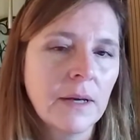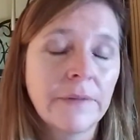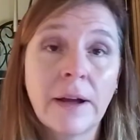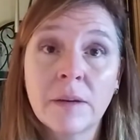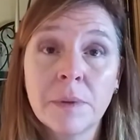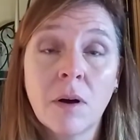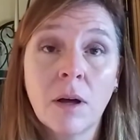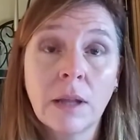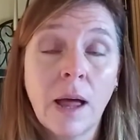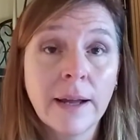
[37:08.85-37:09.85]
And that can be
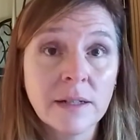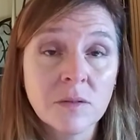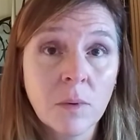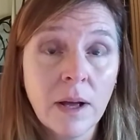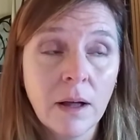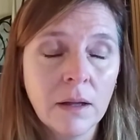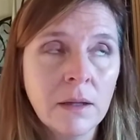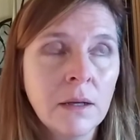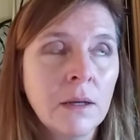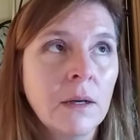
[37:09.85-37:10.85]
online as well.
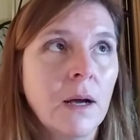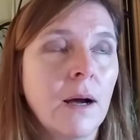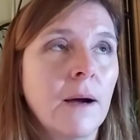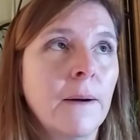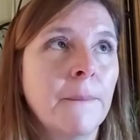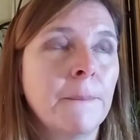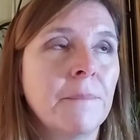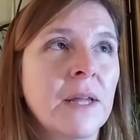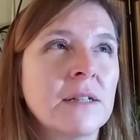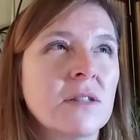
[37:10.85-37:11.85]
Um,
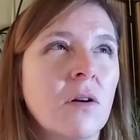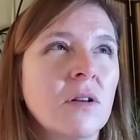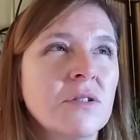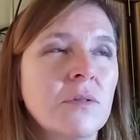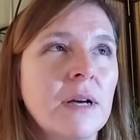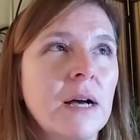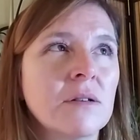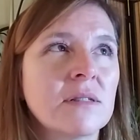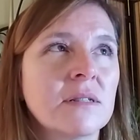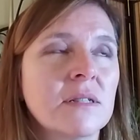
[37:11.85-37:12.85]
and it's also the
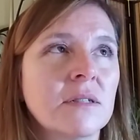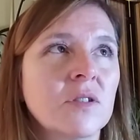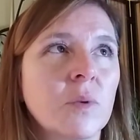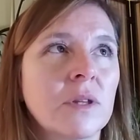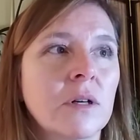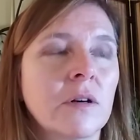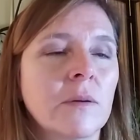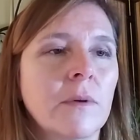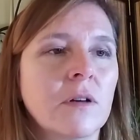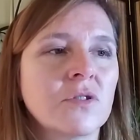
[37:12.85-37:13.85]
house that deals with our,
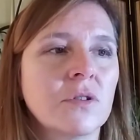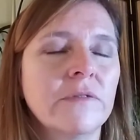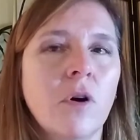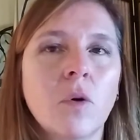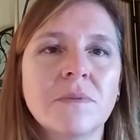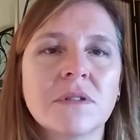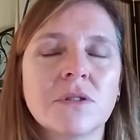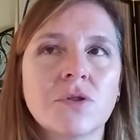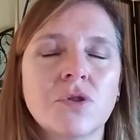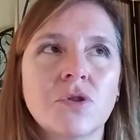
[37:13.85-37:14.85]
our sort of hopes
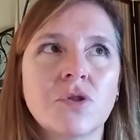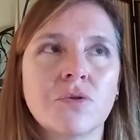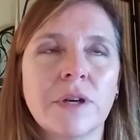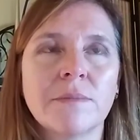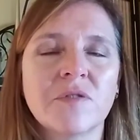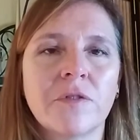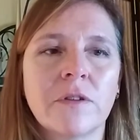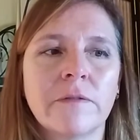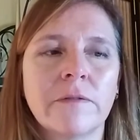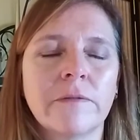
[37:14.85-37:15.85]
and dreams for
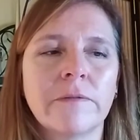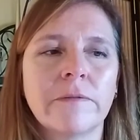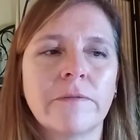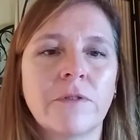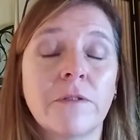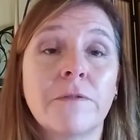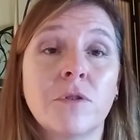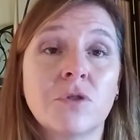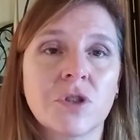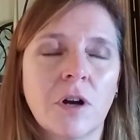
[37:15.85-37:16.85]
the for the
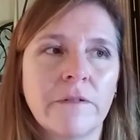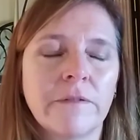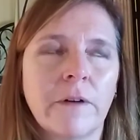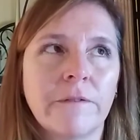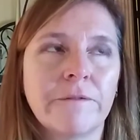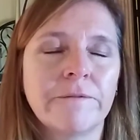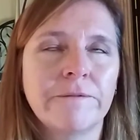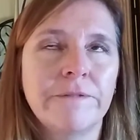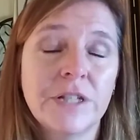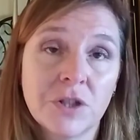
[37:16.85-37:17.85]
future, our, our
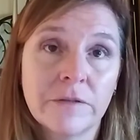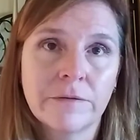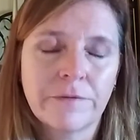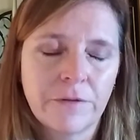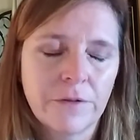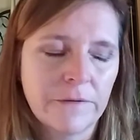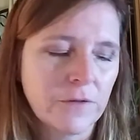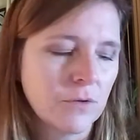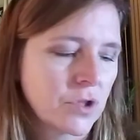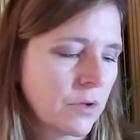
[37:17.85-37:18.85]
vision for the
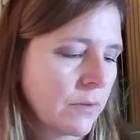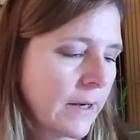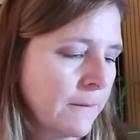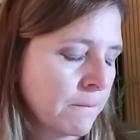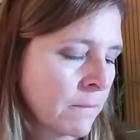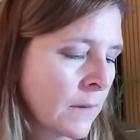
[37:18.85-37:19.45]
future, right?